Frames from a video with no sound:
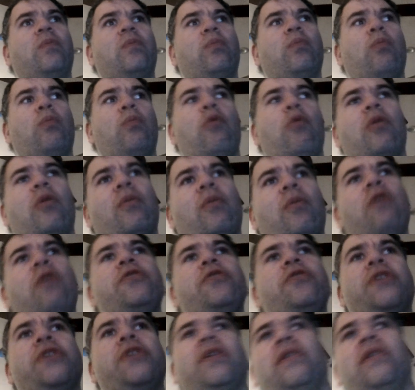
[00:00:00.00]
more
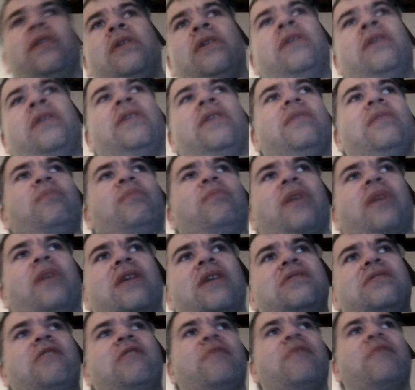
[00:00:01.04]
motion because
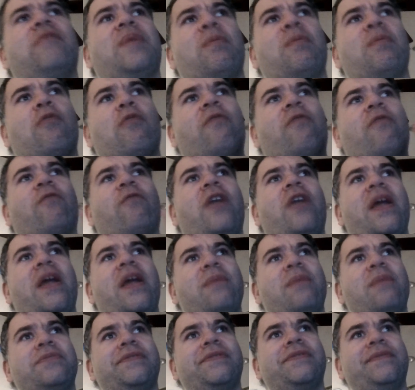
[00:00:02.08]
there would be more
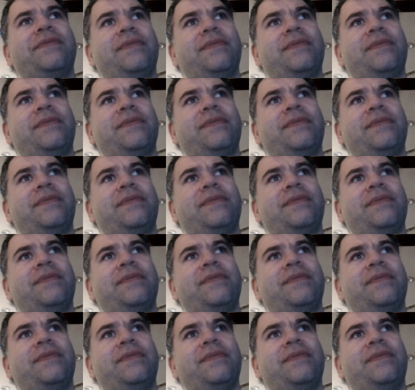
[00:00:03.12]
frames.